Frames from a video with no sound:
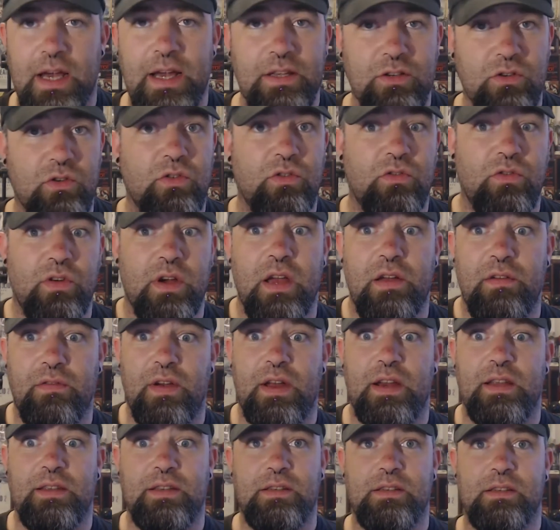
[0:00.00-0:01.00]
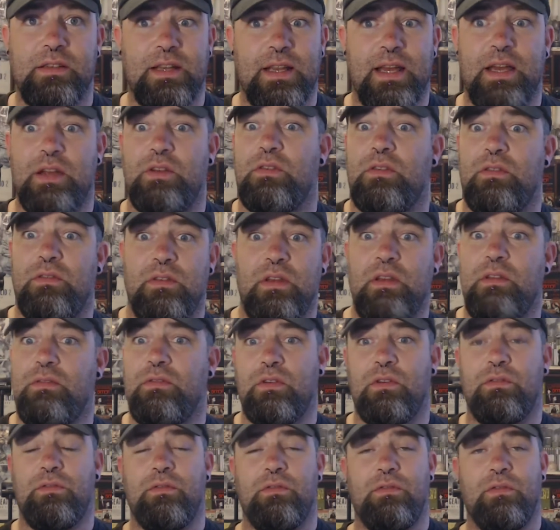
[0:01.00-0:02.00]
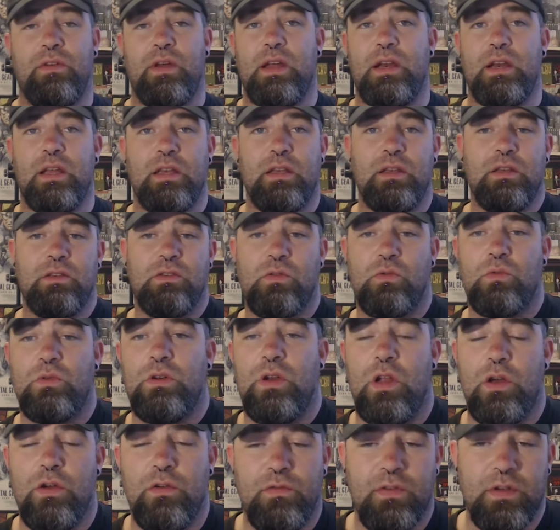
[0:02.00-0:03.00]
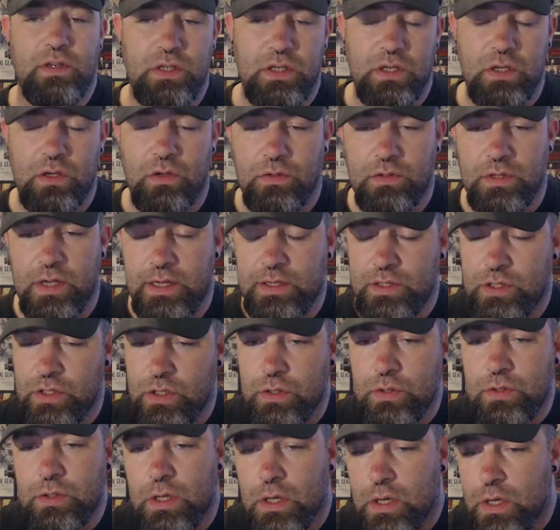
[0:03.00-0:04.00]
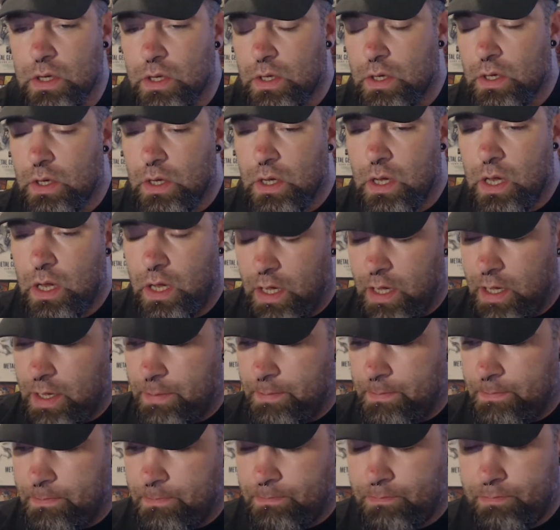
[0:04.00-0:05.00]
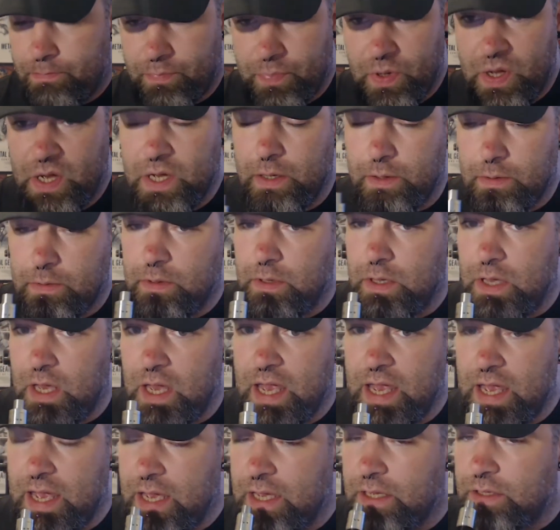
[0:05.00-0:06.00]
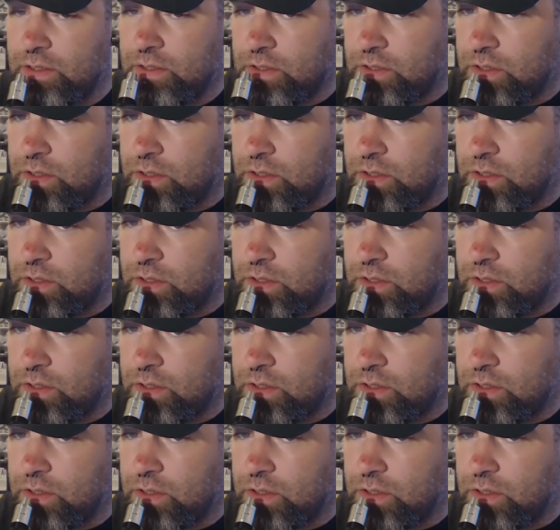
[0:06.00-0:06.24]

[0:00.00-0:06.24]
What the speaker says: going to create a fairly decent cloud, even off a fairly sort of low VG content juice, but it is